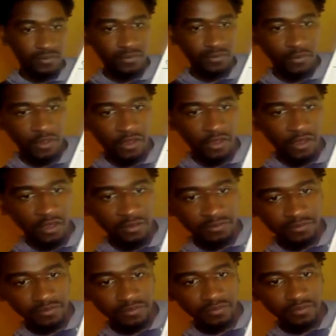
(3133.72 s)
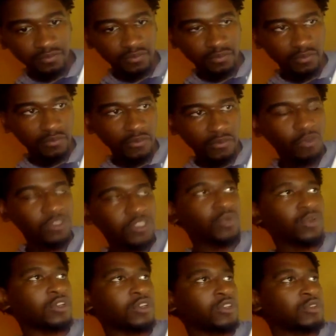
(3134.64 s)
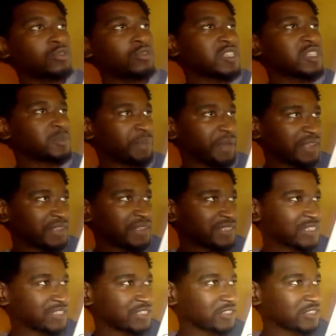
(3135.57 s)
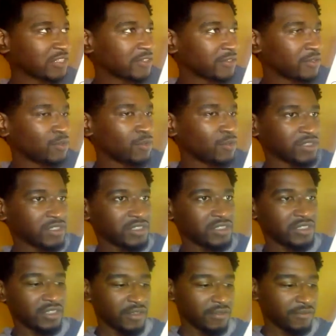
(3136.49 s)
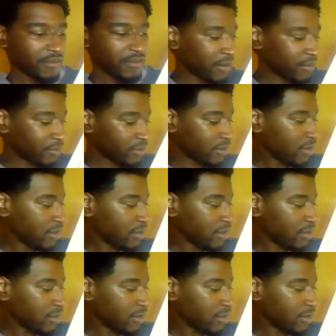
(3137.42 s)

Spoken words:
okay, what you want to do is pay attention to the nuances in the environment.